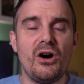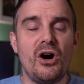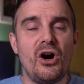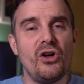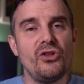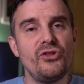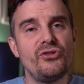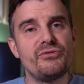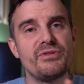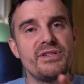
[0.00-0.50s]

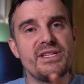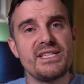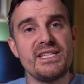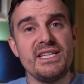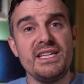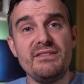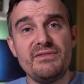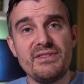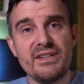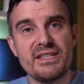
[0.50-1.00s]
On the
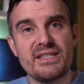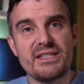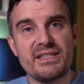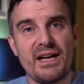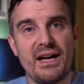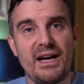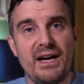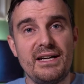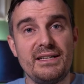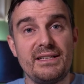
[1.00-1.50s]
receiving
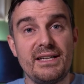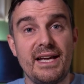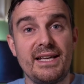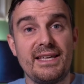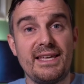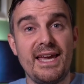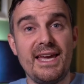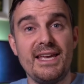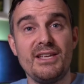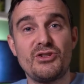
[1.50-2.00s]
side,
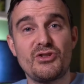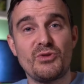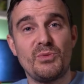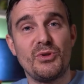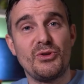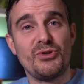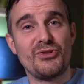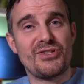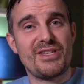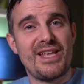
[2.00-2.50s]
again,
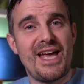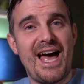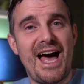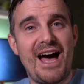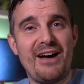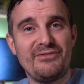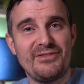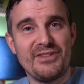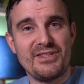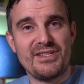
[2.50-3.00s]
someone doesn't
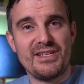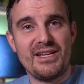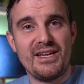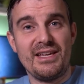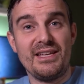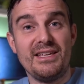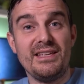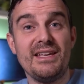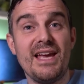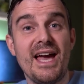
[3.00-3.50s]
have to
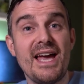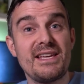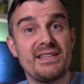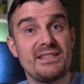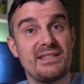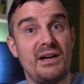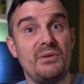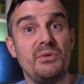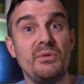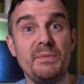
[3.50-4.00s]
say,
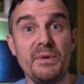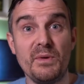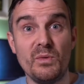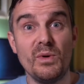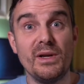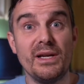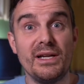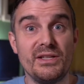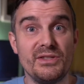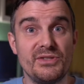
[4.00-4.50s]
yes, I would be
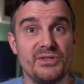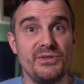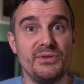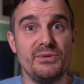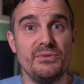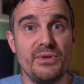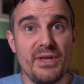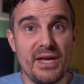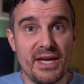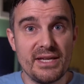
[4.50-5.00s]
willing to
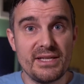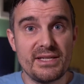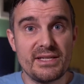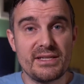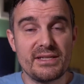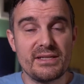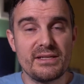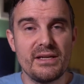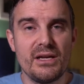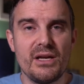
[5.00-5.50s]
do
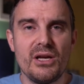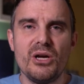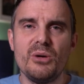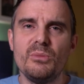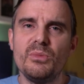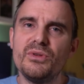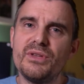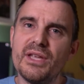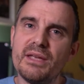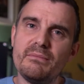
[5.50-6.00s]
this,
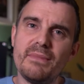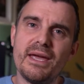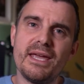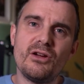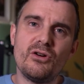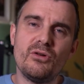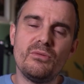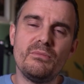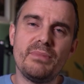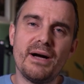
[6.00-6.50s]
but they may
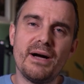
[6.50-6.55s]
come